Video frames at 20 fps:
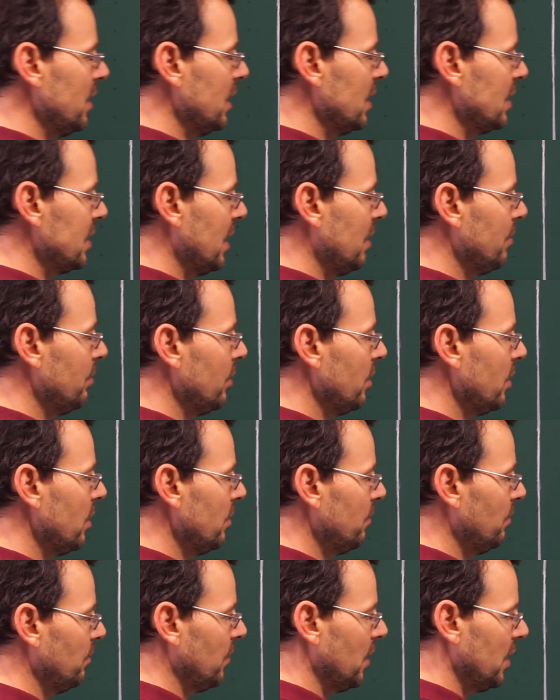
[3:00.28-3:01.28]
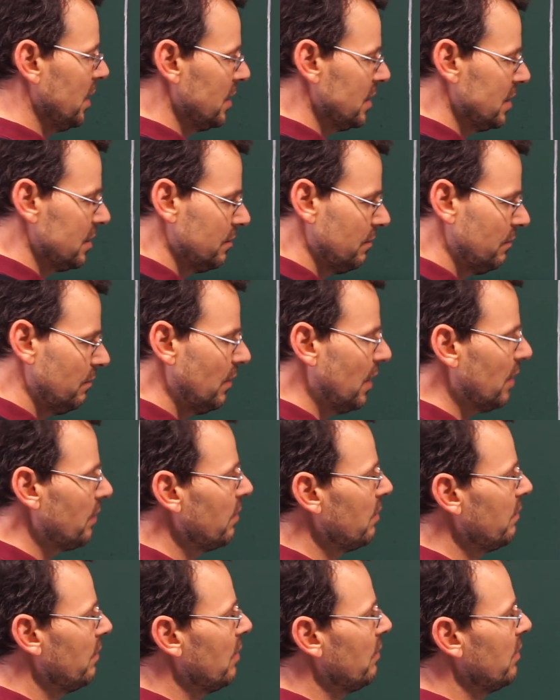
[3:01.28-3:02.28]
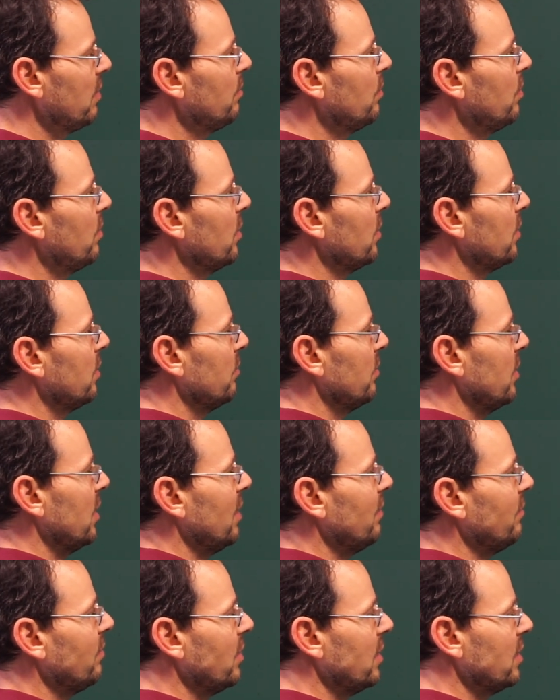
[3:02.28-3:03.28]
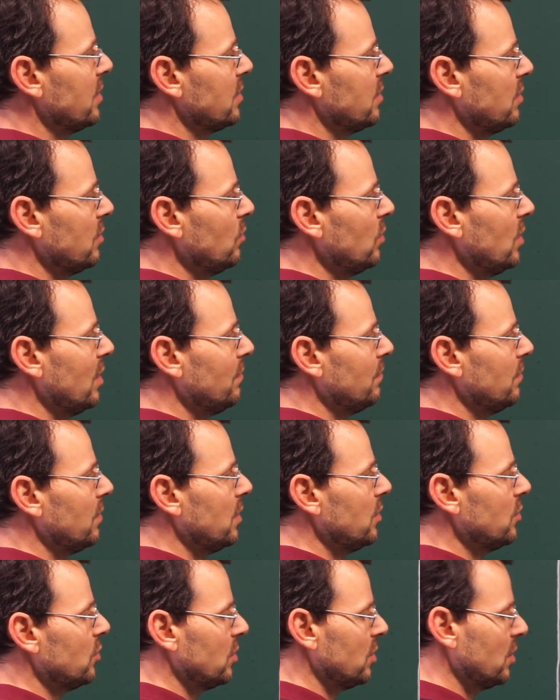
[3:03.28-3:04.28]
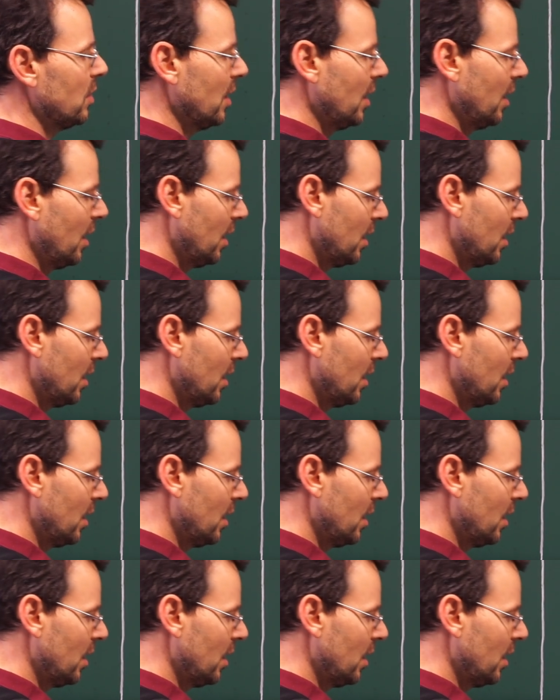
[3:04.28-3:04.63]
example, and it's very, very important whenever there's a new definition